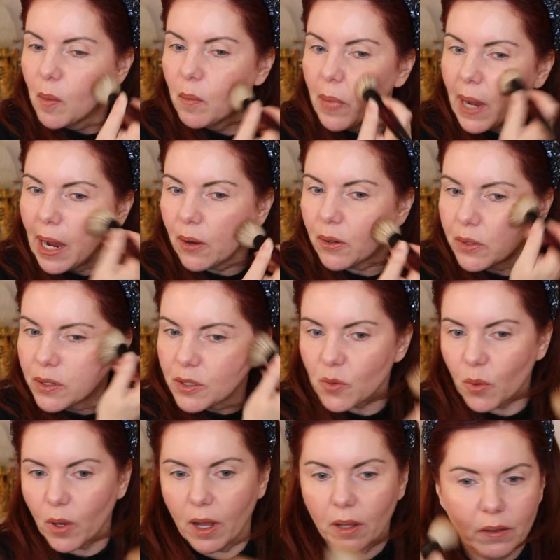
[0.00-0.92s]
powder
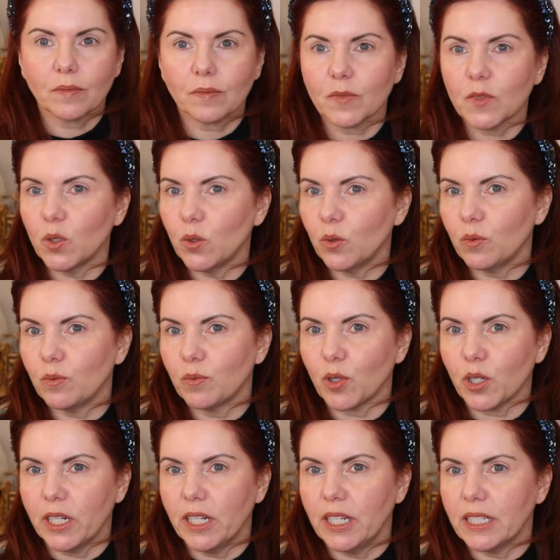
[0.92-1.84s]
as well. Ooh,
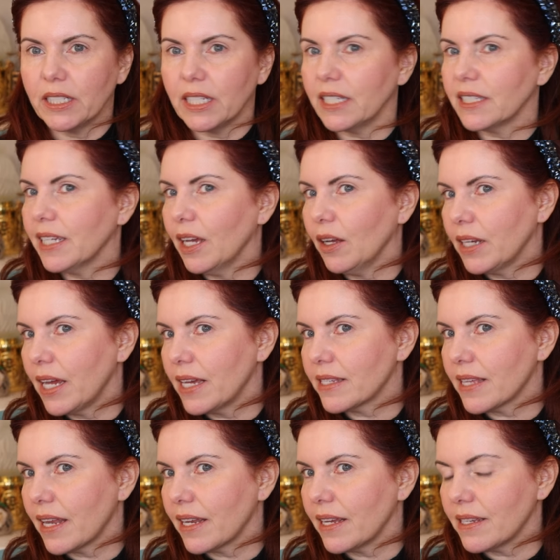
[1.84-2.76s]
pretty. See how
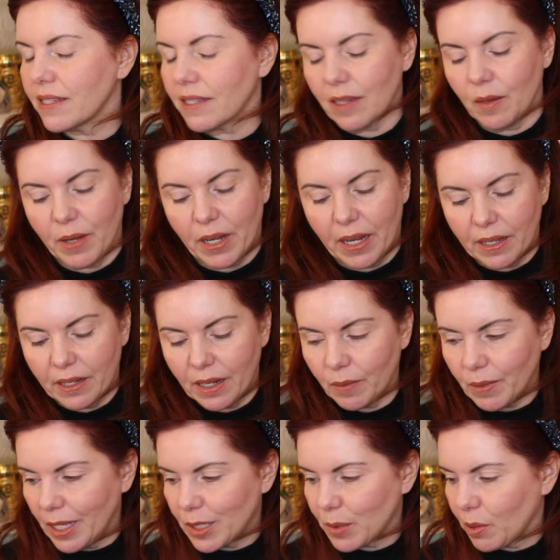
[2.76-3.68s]
nice that is? I mean,
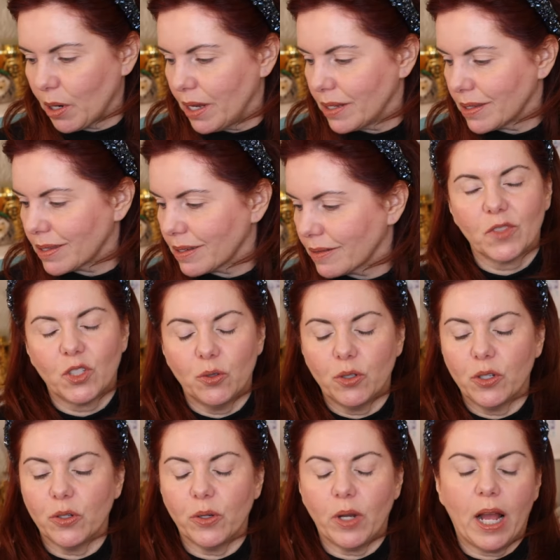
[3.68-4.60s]
I'm not surprised.
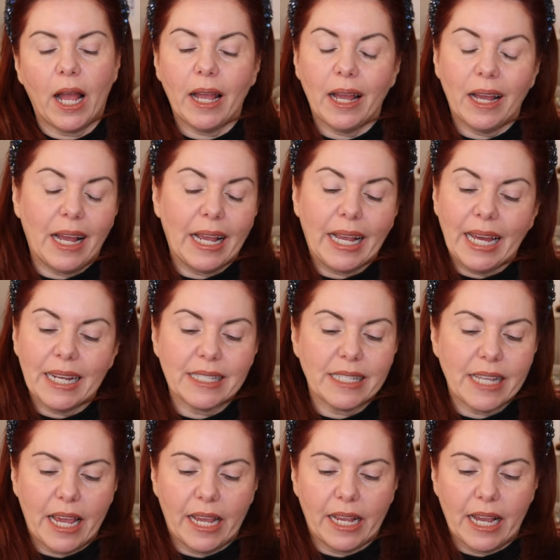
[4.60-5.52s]
Suqqu, I, I gotta
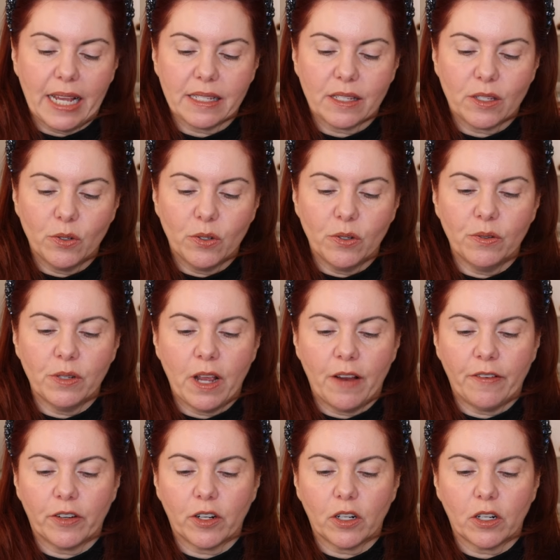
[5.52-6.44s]
say, guys, Suqqu
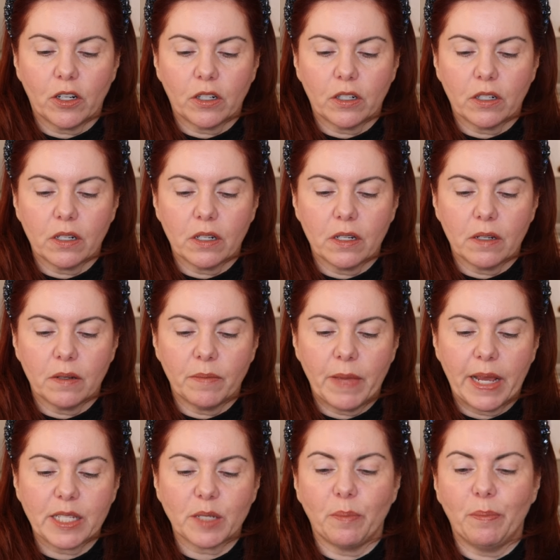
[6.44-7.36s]
never
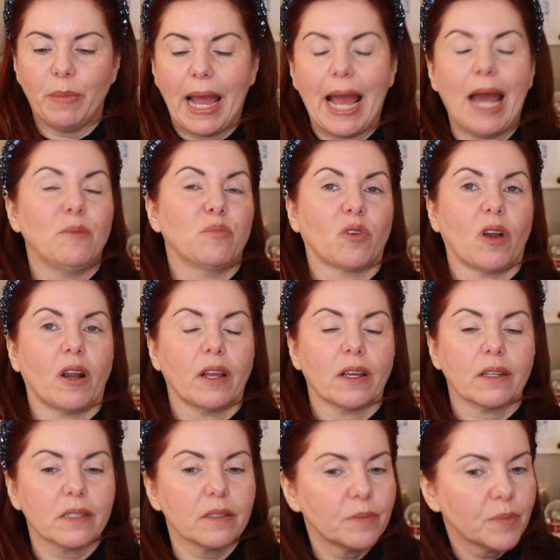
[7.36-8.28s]
makes a bad
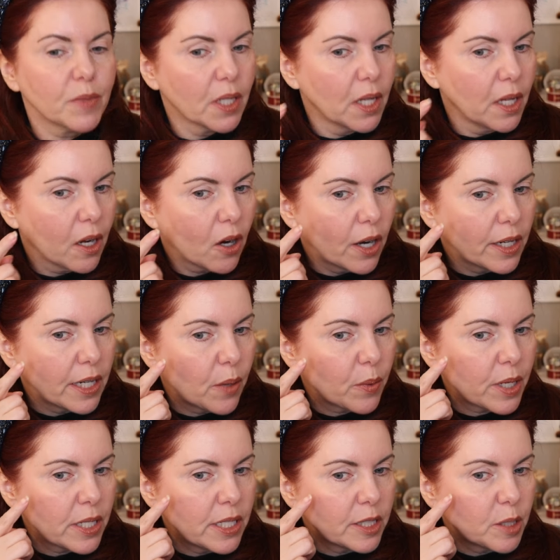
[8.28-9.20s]
product. All right, now
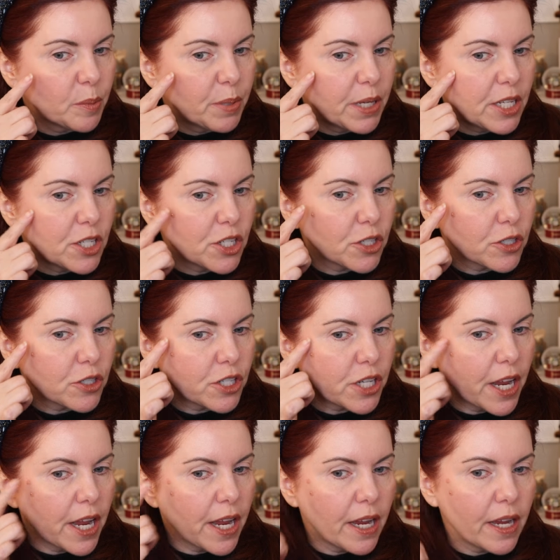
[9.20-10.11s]
we're gonna take the peachier
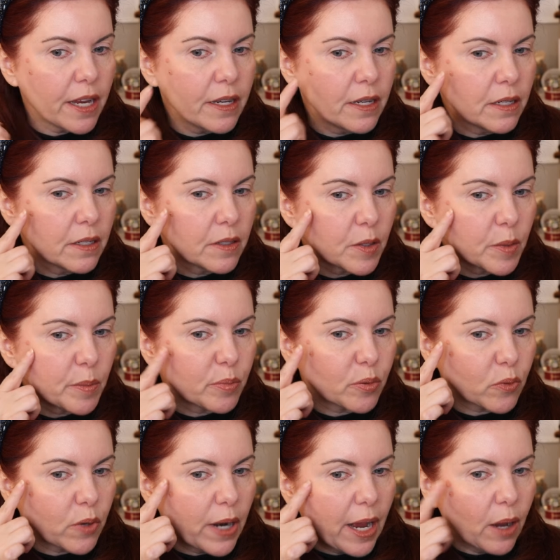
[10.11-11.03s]
shade, the
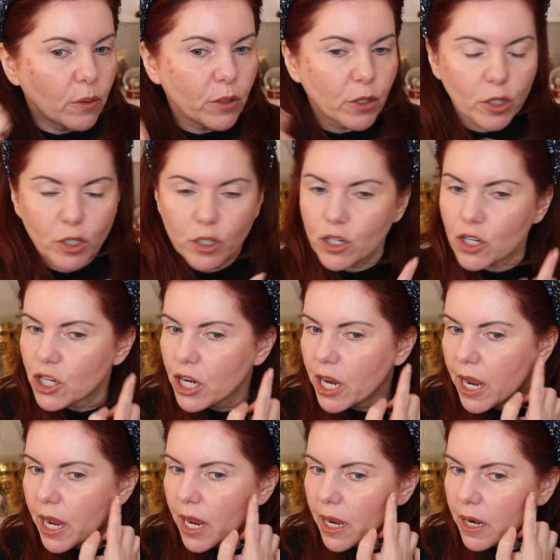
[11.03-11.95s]
browner
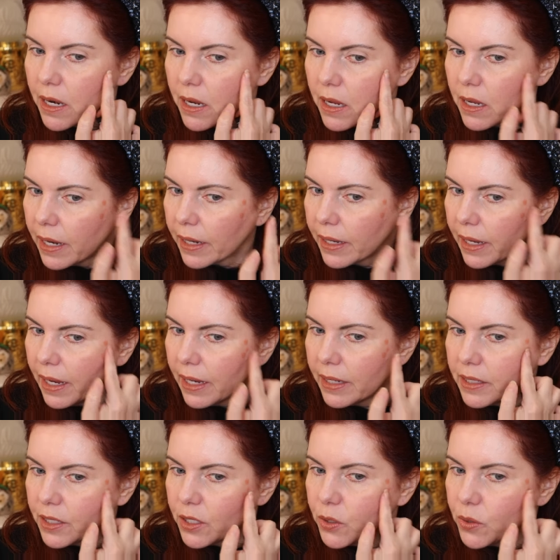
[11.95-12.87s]
shade, and
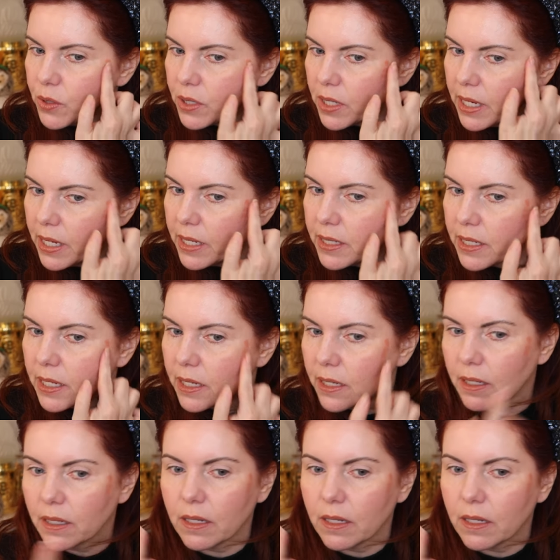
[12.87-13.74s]
kind of use it